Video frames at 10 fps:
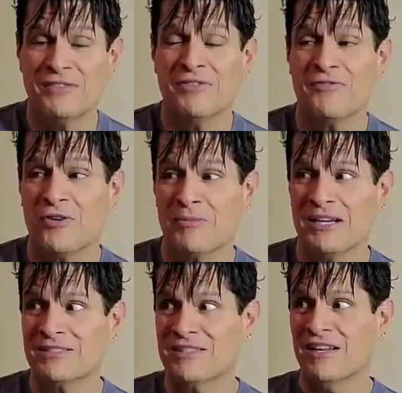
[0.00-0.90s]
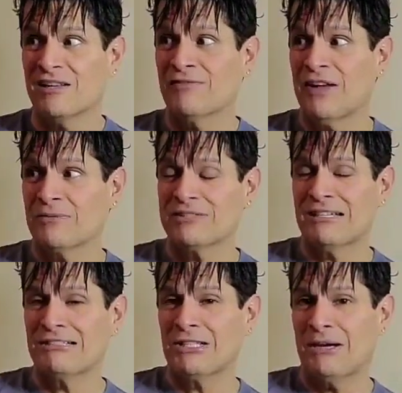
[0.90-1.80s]
Even for myself, I was
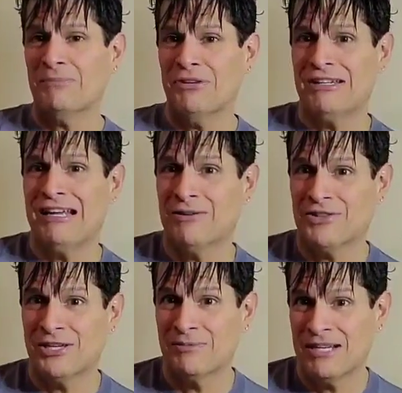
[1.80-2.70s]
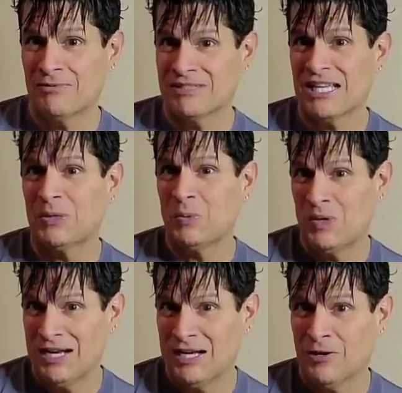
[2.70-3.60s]
like, I'm pretty out there, but I was like,
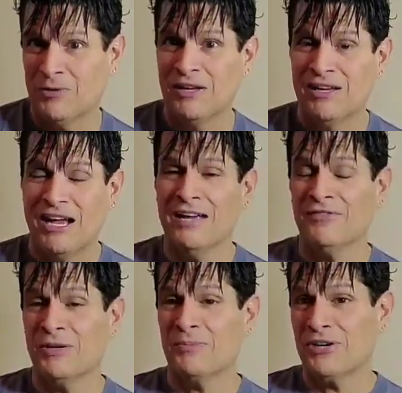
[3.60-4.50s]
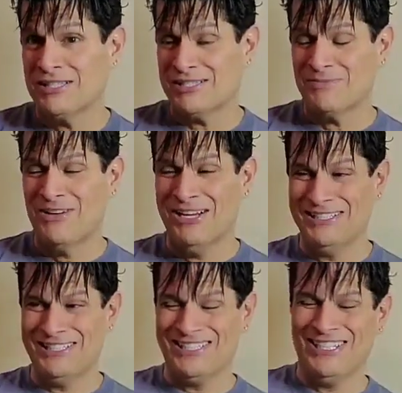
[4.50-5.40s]
wow, I can impress
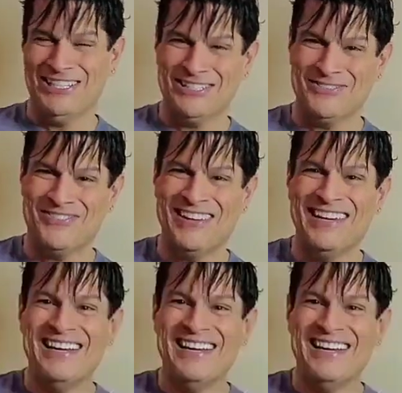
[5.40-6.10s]
myself.